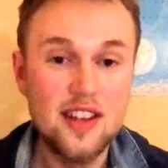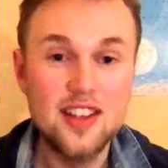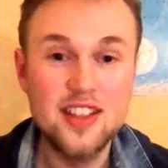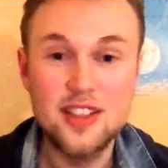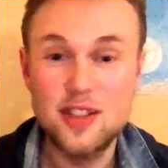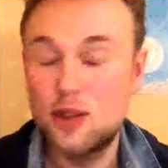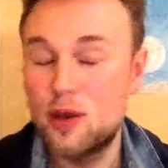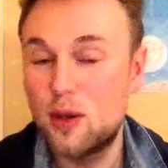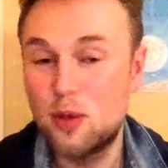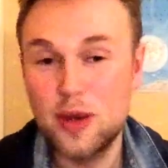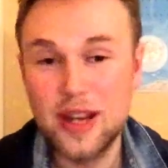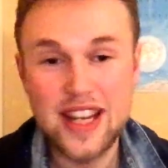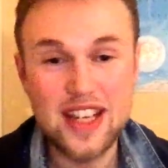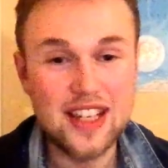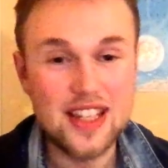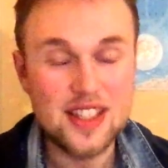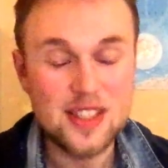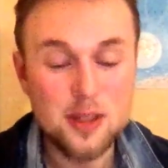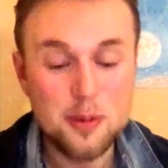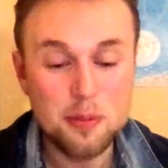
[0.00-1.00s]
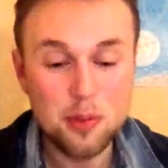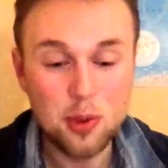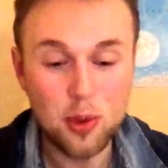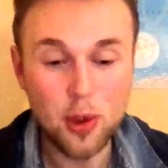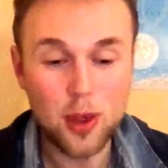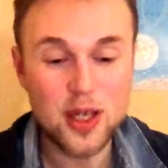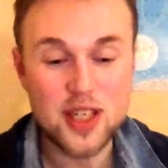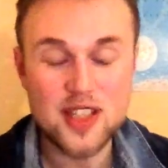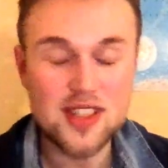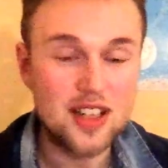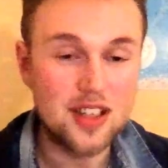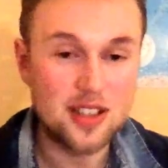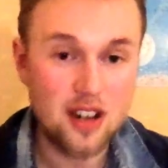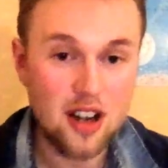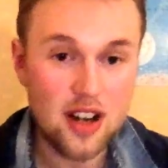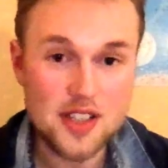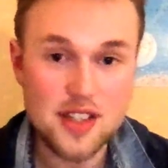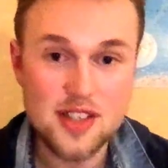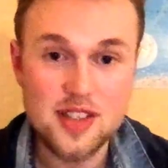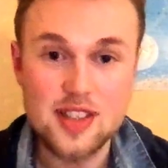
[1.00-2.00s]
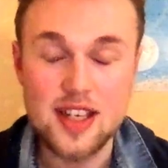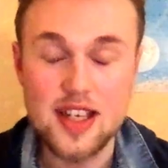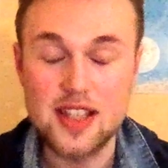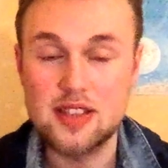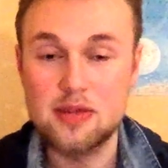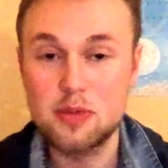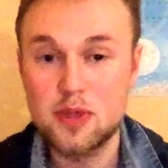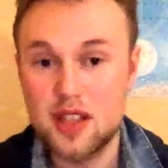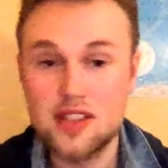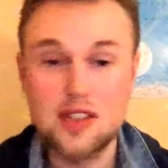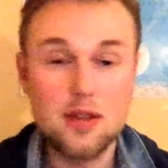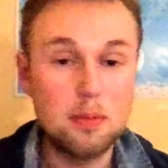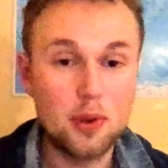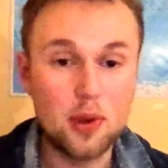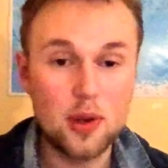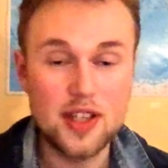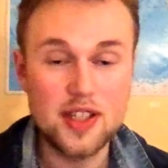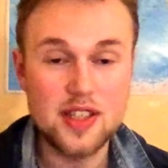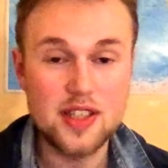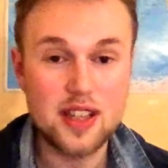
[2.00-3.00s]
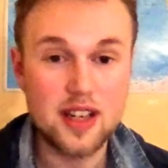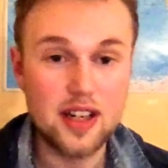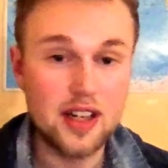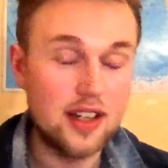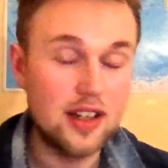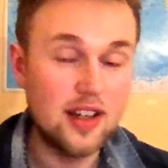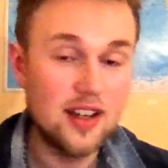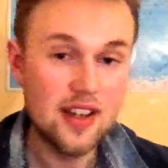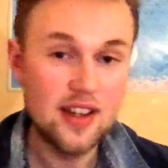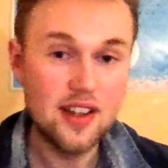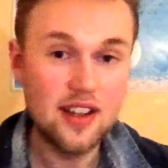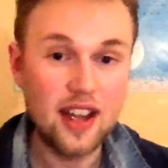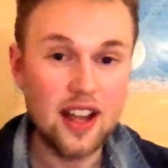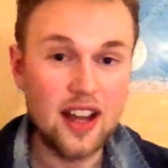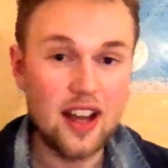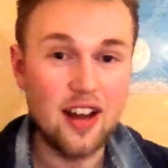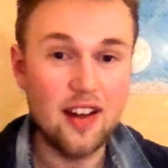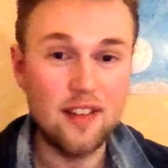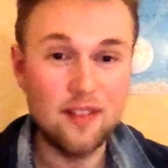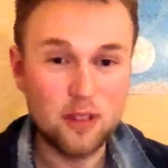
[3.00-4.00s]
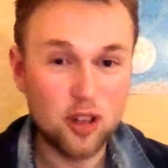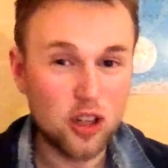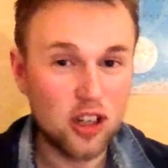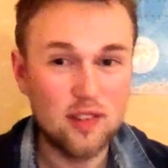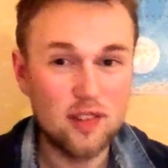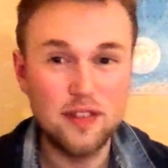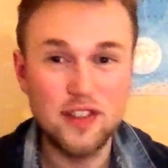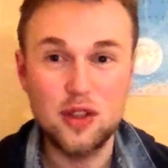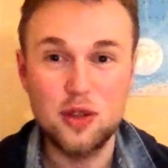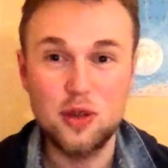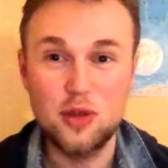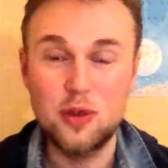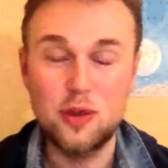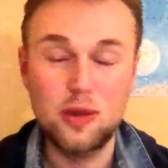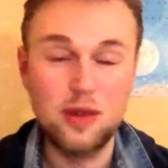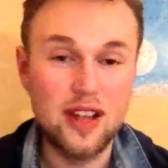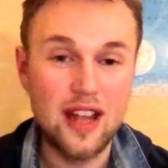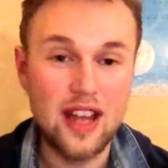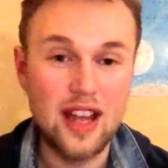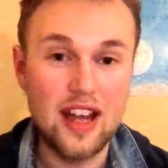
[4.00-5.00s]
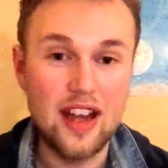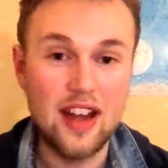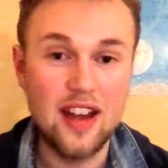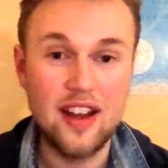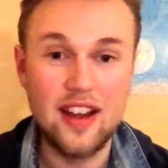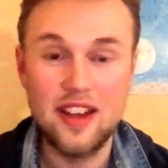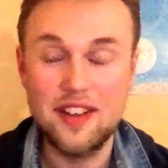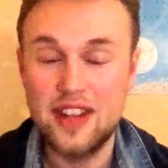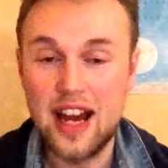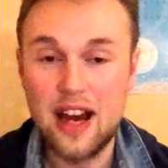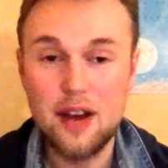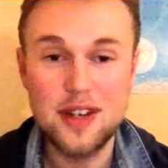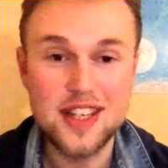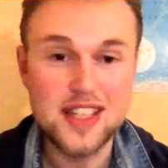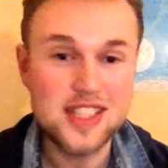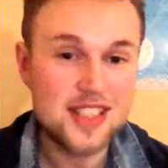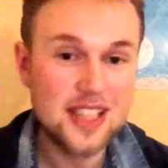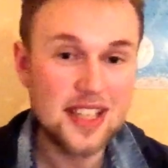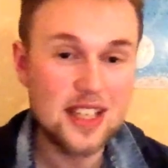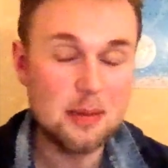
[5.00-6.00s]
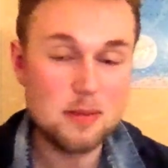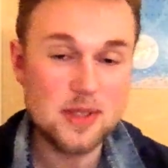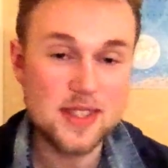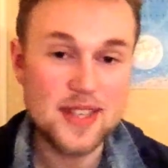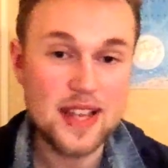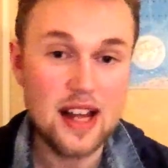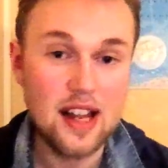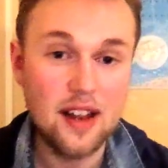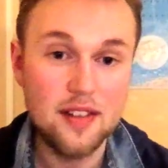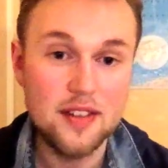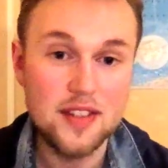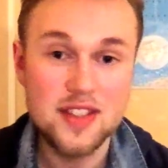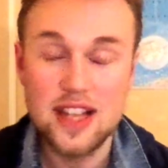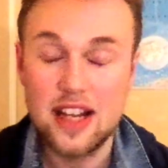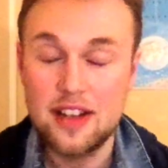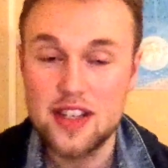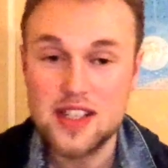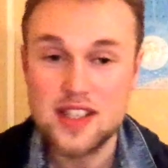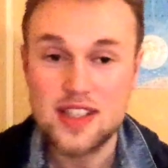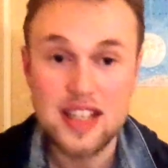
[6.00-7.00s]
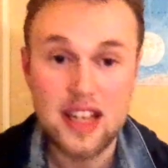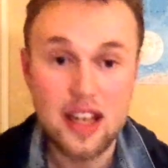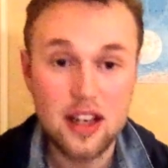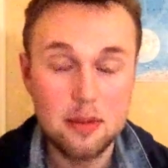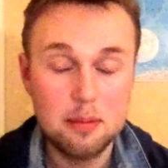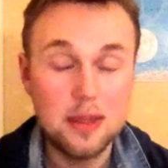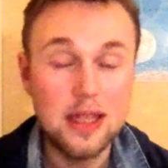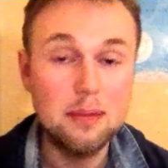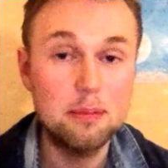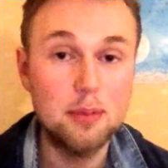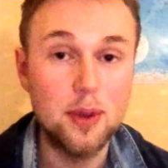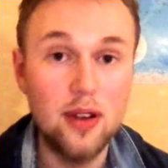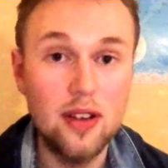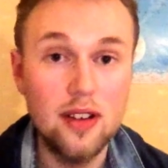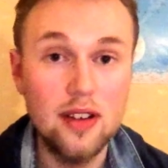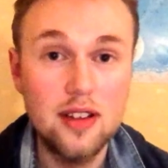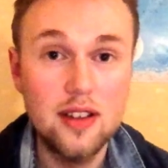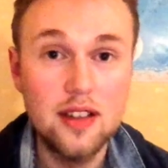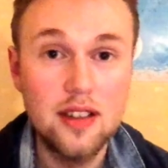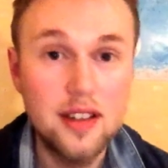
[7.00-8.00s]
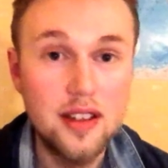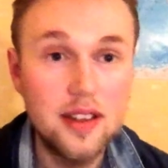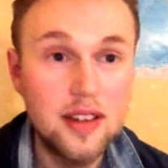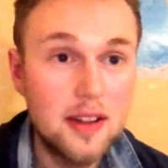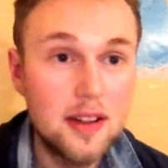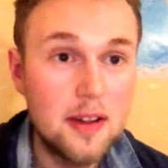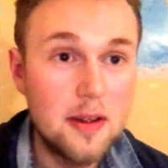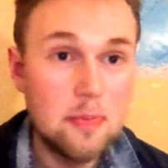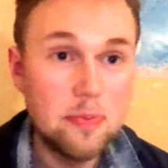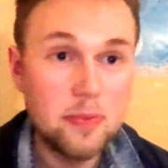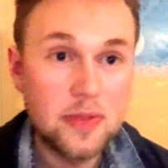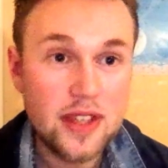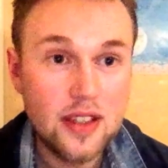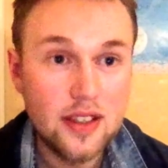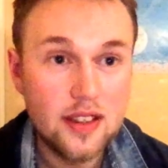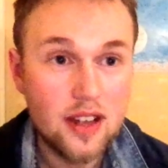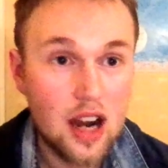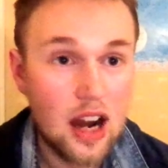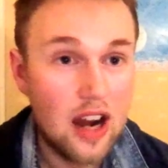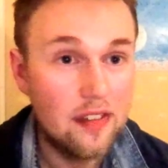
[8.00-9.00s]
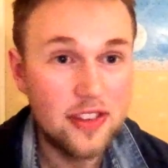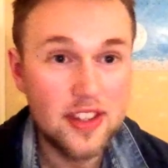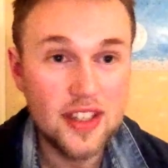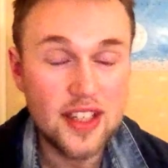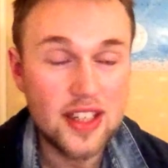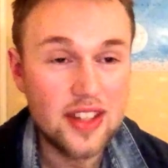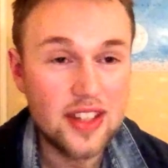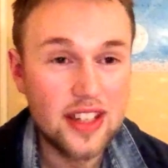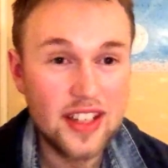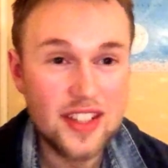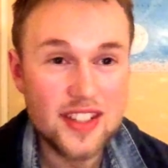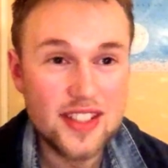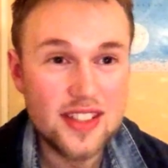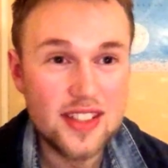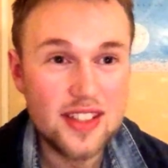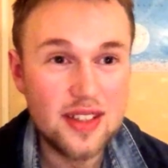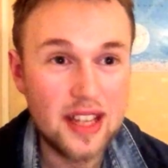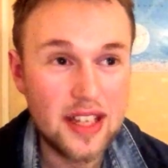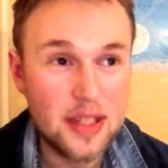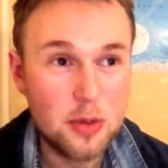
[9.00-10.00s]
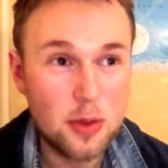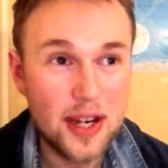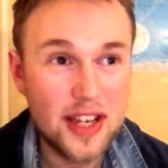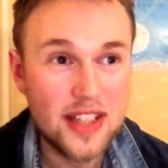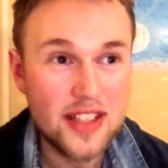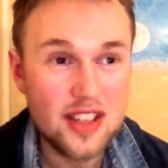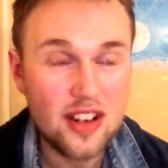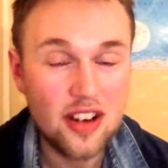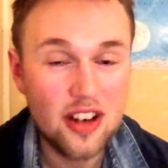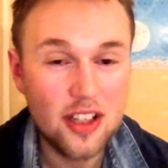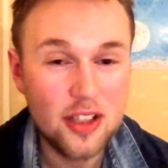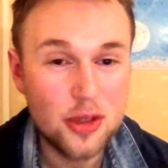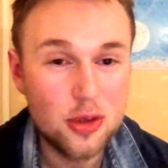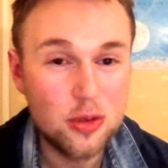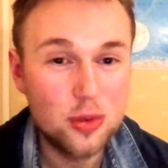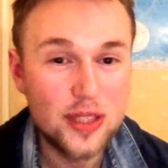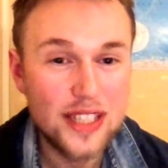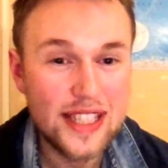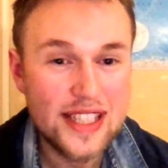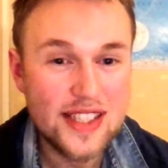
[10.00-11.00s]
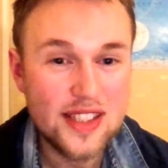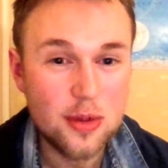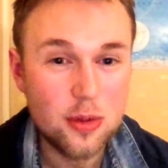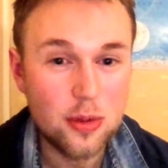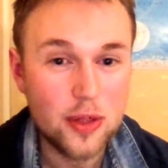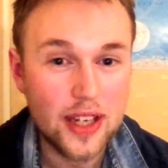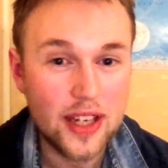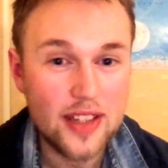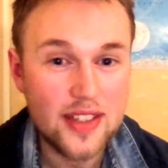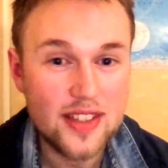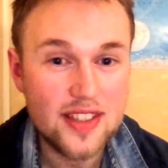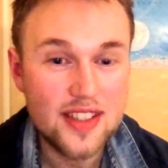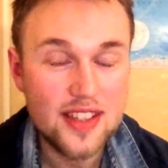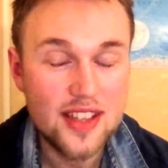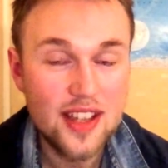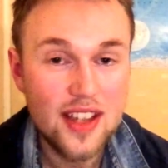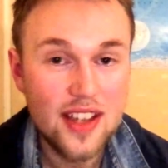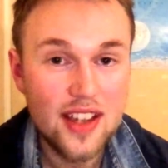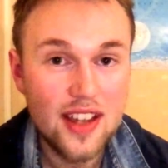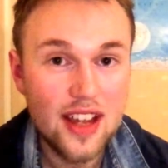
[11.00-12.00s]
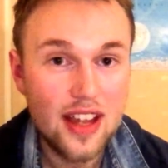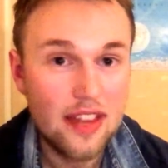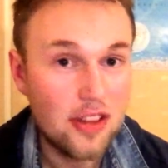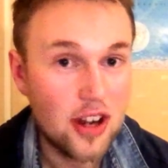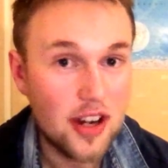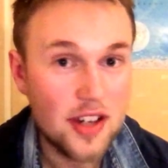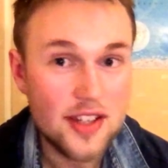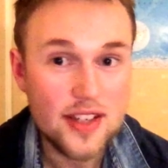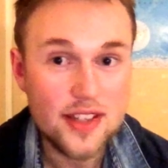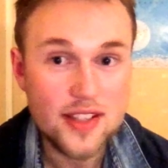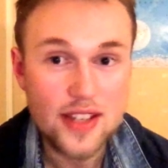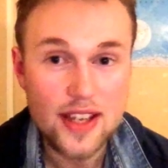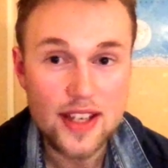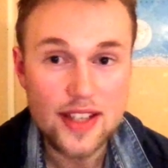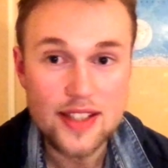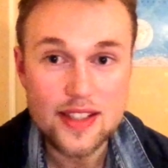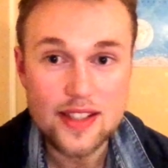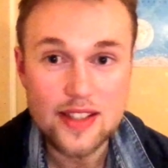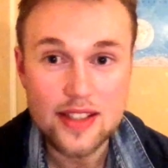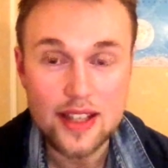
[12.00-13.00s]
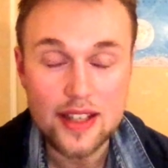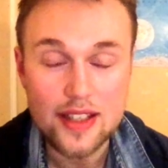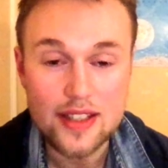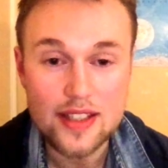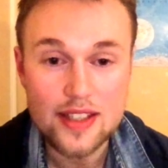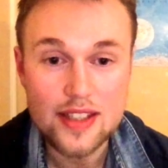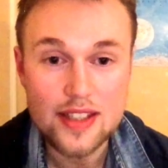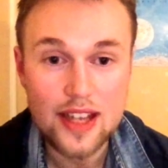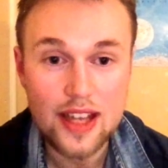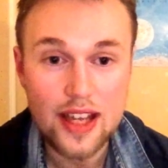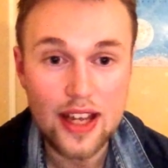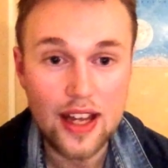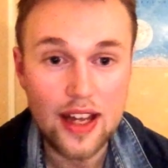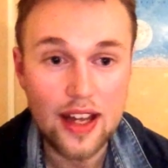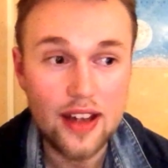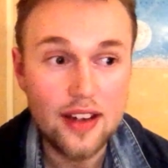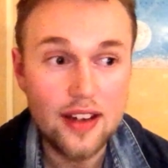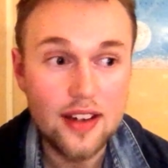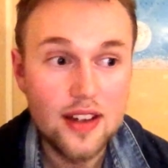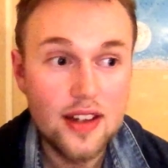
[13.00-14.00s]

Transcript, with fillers: to a way that supports their narcissism, that supports their uh, worldview uh, and how they see themselves and how they see other people. Often that's that's why it's hard to reason with a narcissist. It's uh,